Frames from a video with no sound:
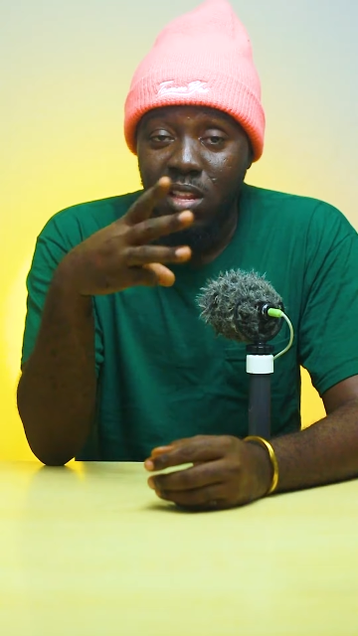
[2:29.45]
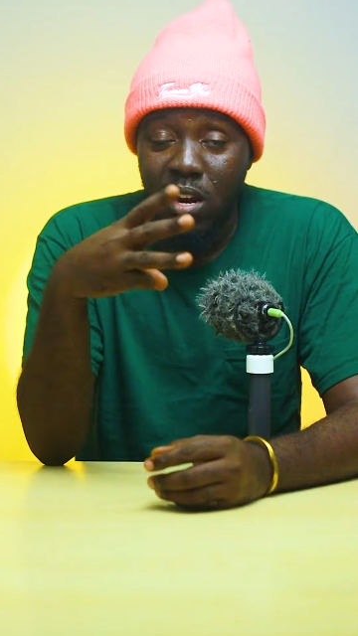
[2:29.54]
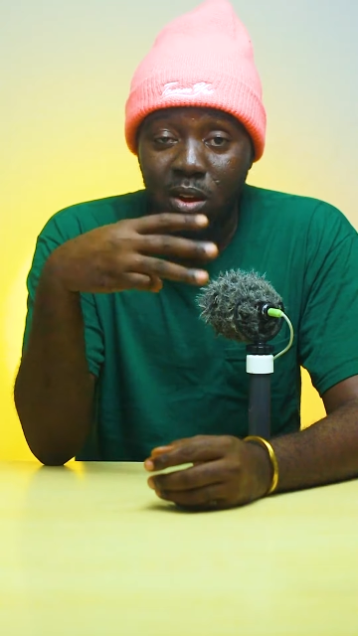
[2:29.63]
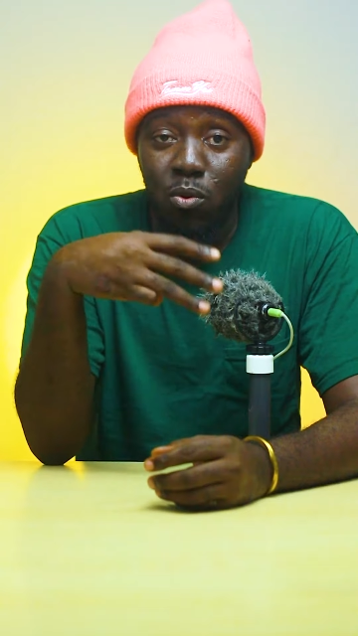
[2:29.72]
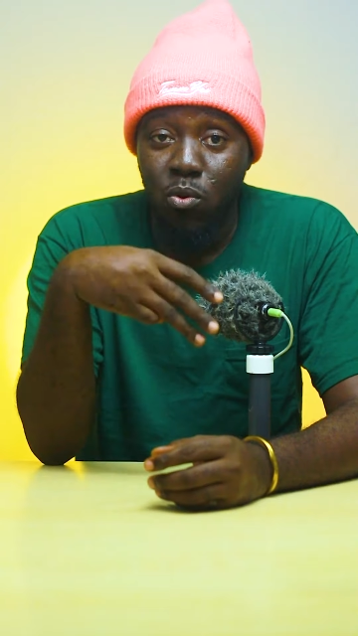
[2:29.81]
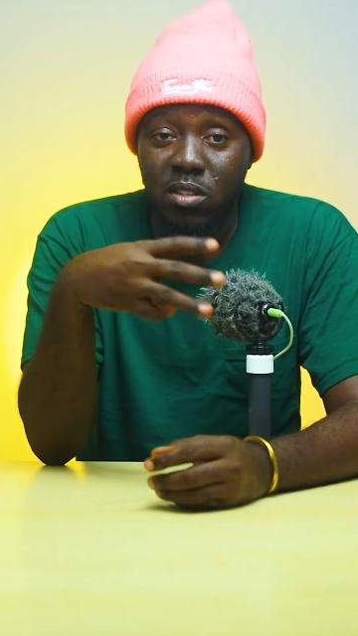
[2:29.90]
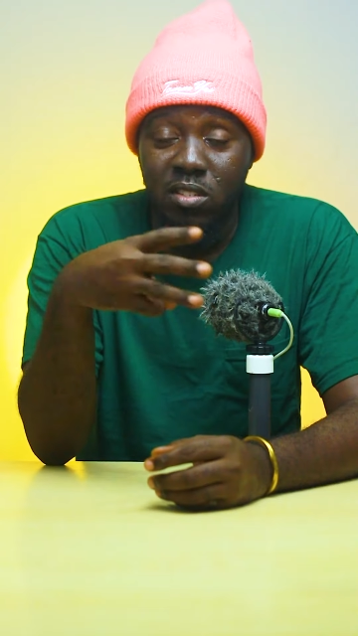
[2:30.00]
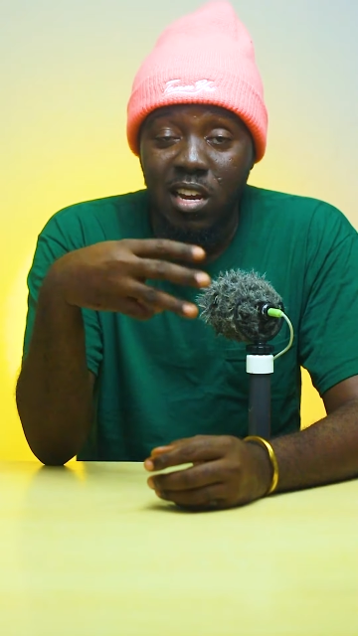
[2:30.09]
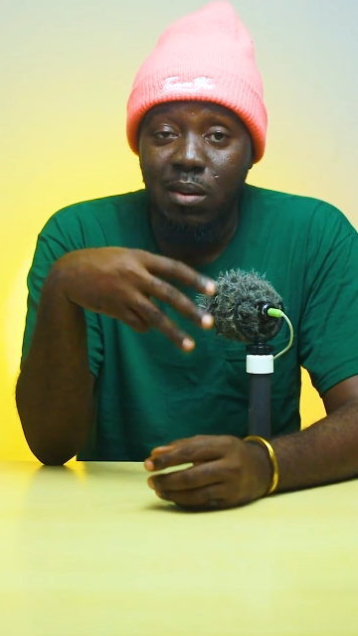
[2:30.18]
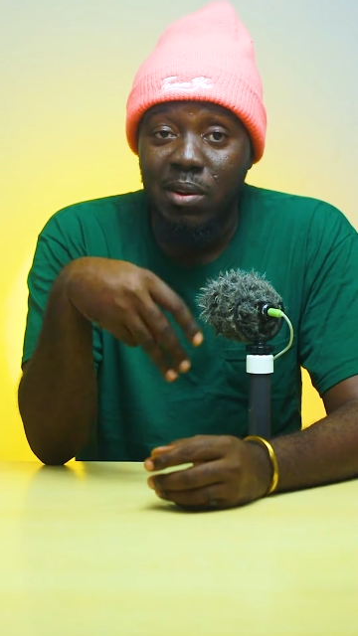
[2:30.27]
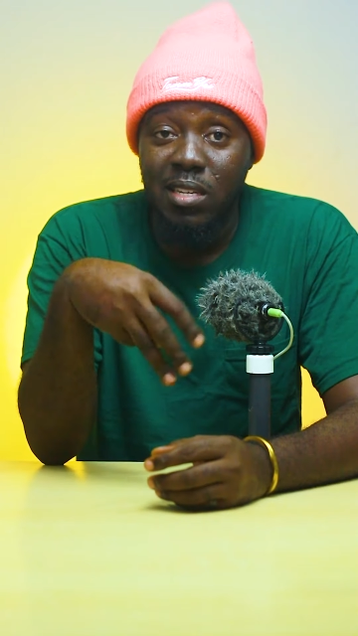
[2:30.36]
that are going
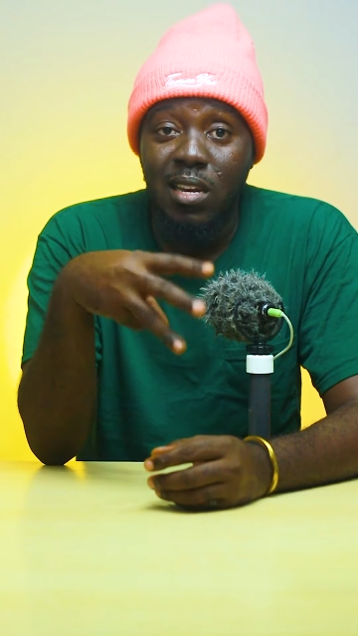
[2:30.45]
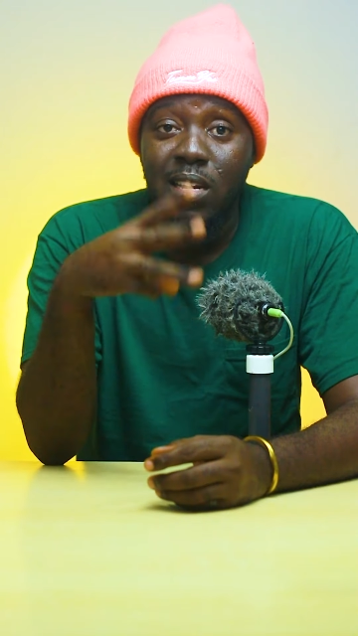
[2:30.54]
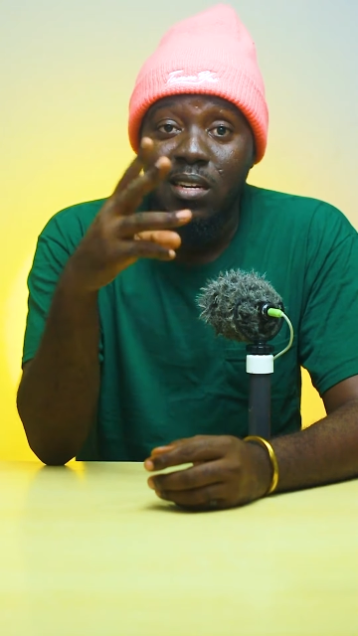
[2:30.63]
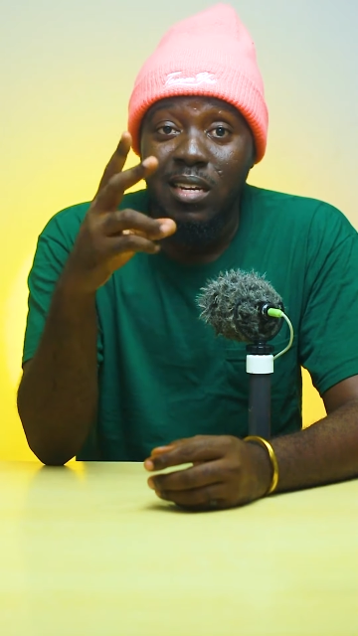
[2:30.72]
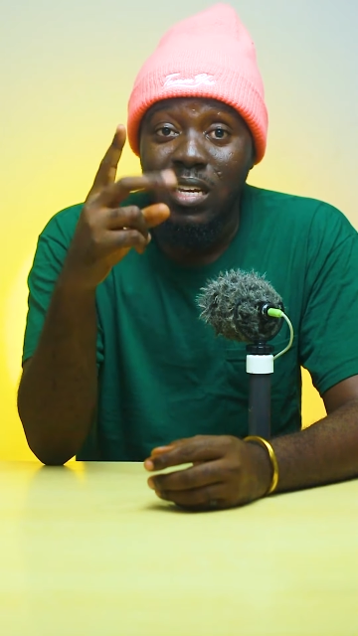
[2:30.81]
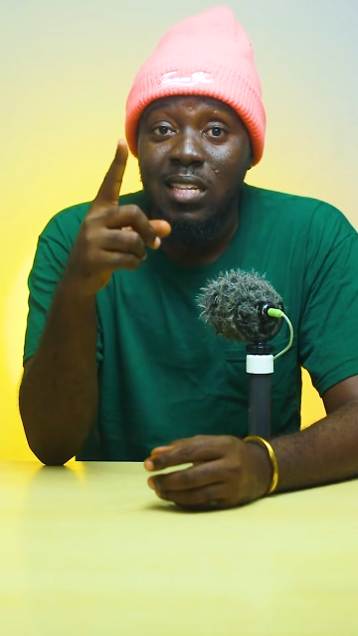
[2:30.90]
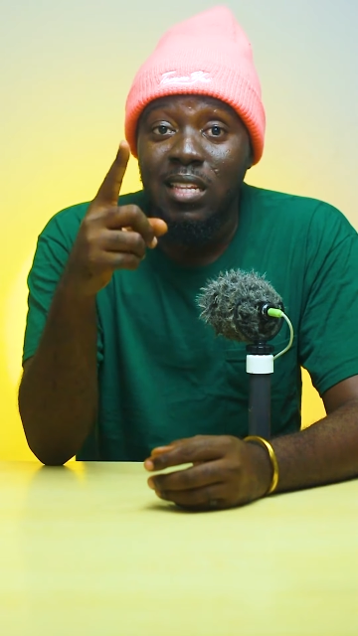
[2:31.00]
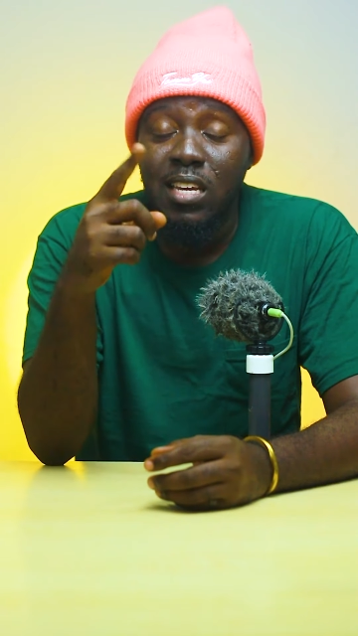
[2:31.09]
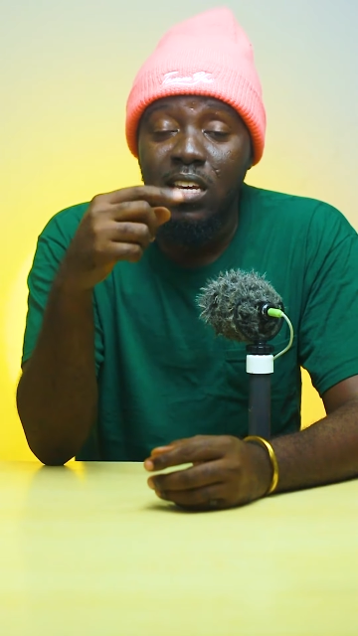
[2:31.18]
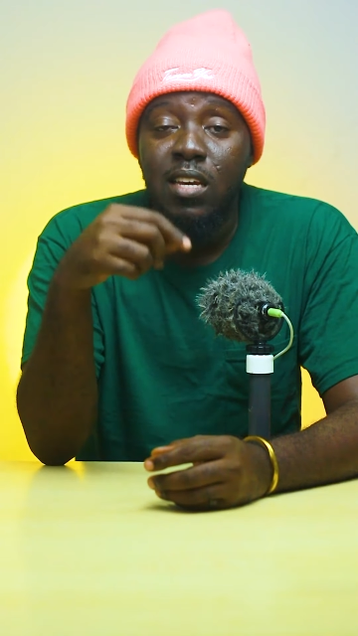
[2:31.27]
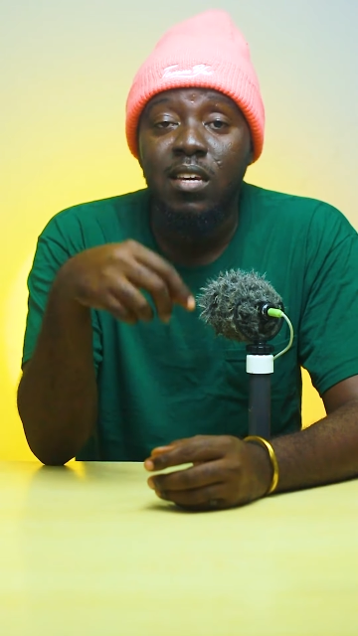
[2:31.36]
side by side in
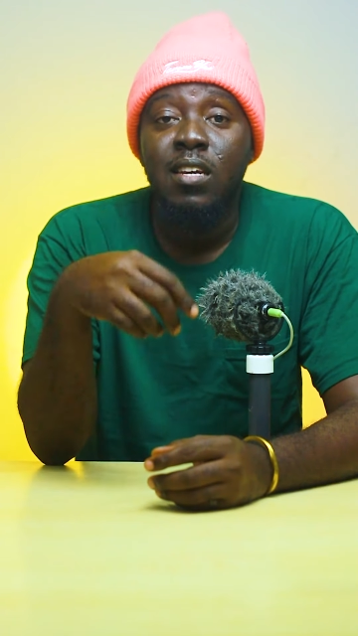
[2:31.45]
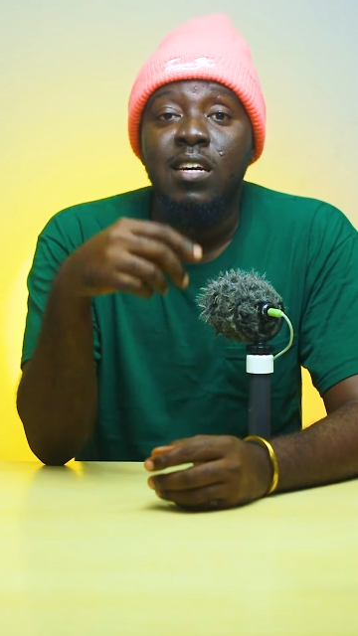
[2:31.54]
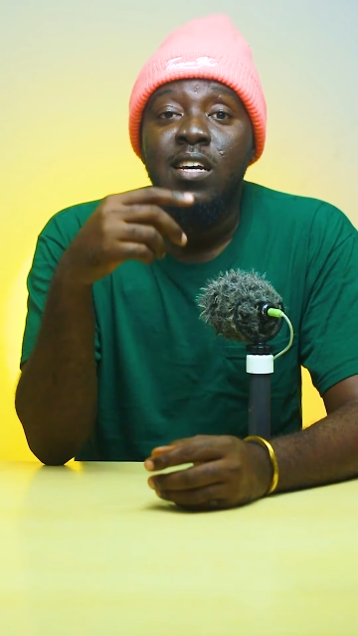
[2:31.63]
the year.